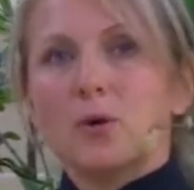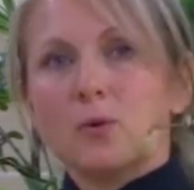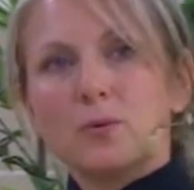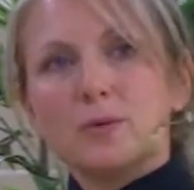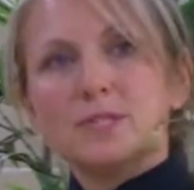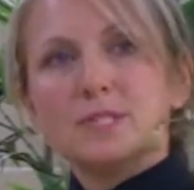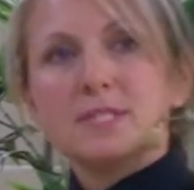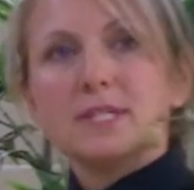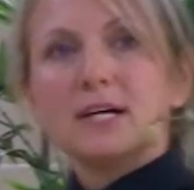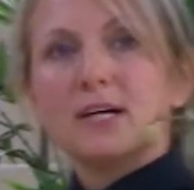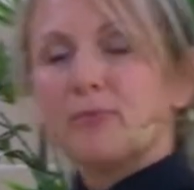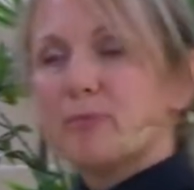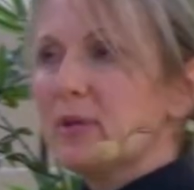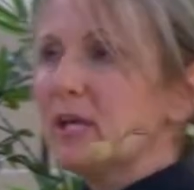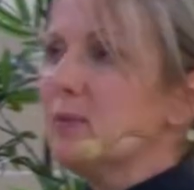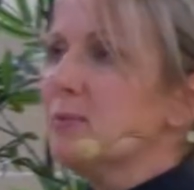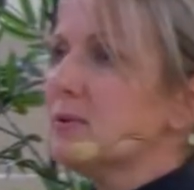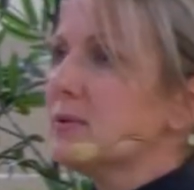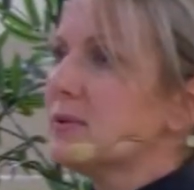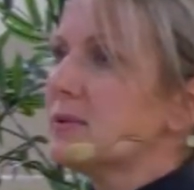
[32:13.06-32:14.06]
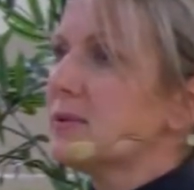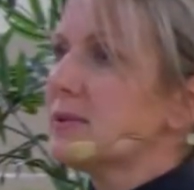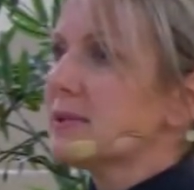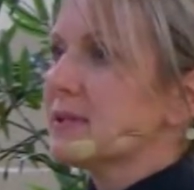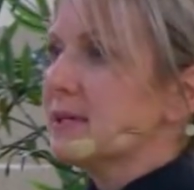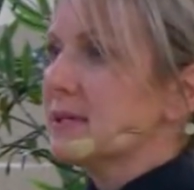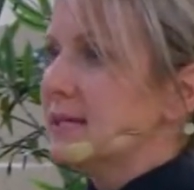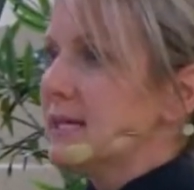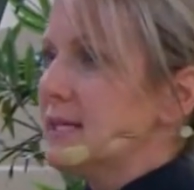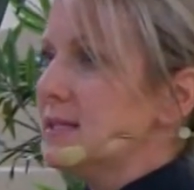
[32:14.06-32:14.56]
we still have
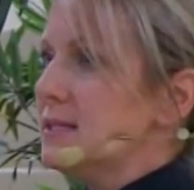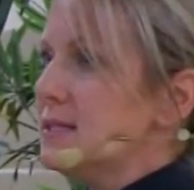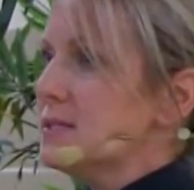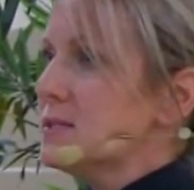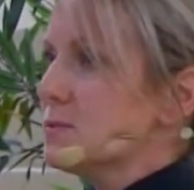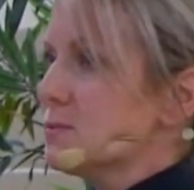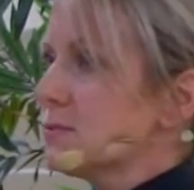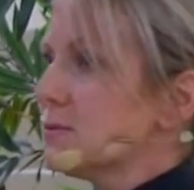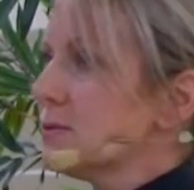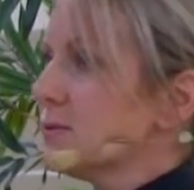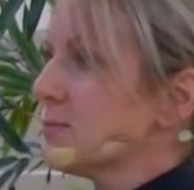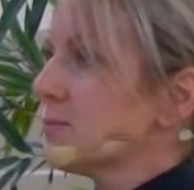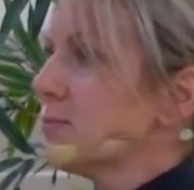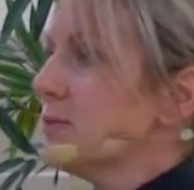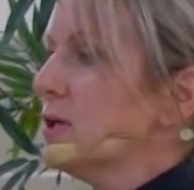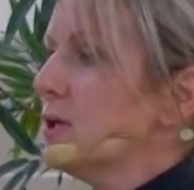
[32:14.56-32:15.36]
people in this room